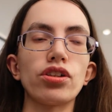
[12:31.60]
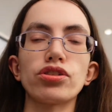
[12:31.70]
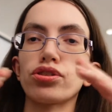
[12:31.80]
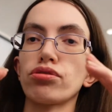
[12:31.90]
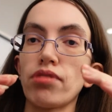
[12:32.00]

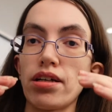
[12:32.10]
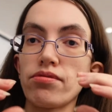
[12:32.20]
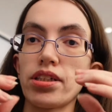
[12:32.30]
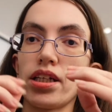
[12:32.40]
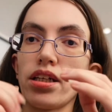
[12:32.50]

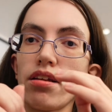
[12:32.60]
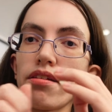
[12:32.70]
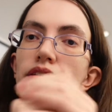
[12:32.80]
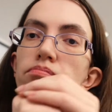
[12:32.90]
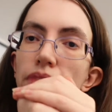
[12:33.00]
surrounding
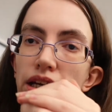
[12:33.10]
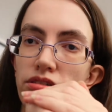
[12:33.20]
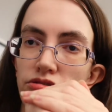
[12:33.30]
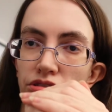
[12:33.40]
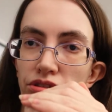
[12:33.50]
the
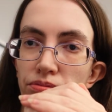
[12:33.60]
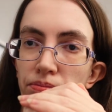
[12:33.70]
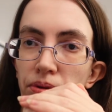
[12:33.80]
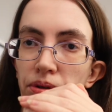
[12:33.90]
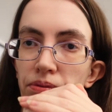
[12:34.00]
main group.
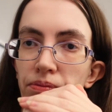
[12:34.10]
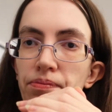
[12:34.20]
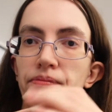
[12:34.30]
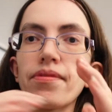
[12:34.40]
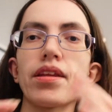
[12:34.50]

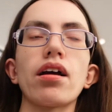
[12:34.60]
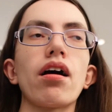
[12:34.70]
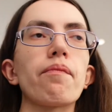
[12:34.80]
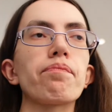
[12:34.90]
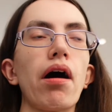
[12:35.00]

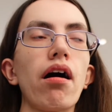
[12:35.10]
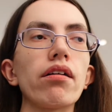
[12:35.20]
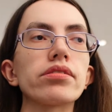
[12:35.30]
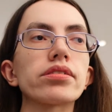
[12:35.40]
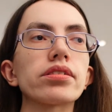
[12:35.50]

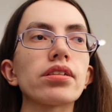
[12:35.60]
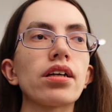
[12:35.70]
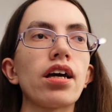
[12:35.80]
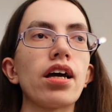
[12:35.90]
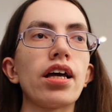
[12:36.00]
But
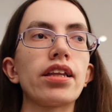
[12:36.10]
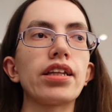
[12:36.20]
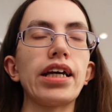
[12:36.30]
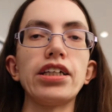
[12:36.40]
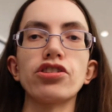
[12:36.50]

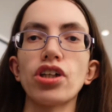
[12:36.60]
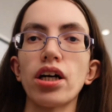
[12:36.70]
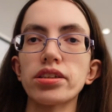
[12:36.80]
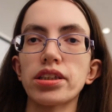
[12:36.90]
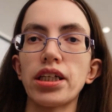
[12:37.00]
it
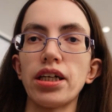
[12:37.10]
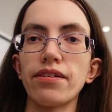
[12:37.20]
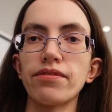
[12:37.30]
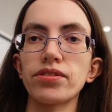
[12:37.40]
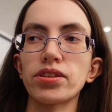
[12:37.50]
just
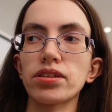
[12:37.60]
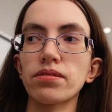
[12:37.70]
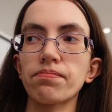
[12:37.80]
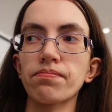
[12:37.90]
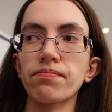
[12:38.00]
gives